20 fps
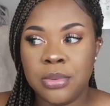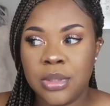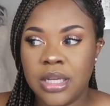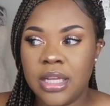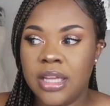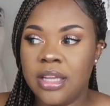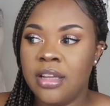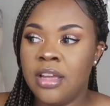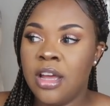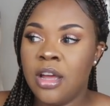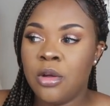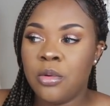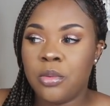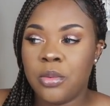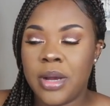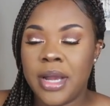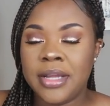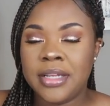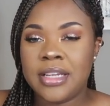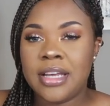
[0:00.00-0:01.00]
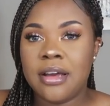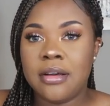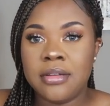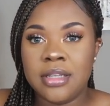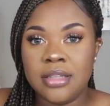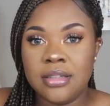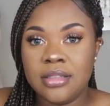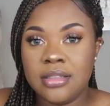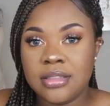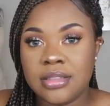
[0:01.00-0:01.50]
but right now
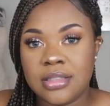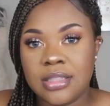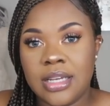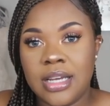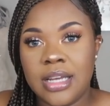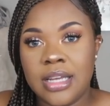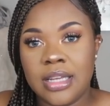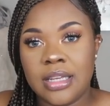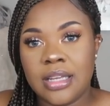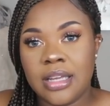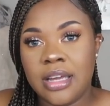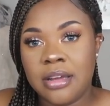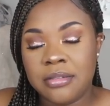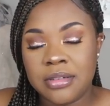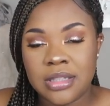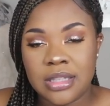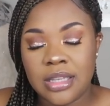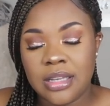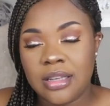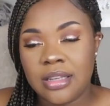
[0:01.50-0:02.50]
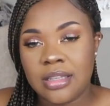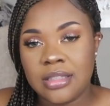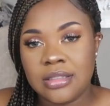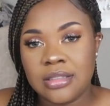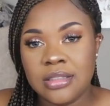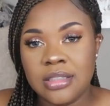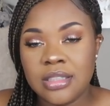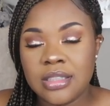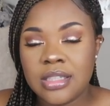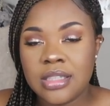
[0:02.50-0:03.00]
it looks like everything
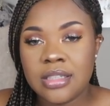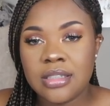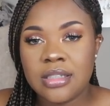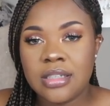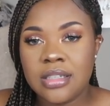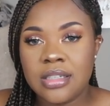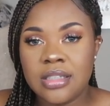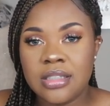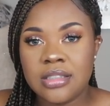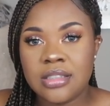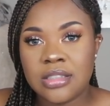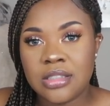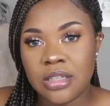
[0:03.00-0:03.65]
is looking good.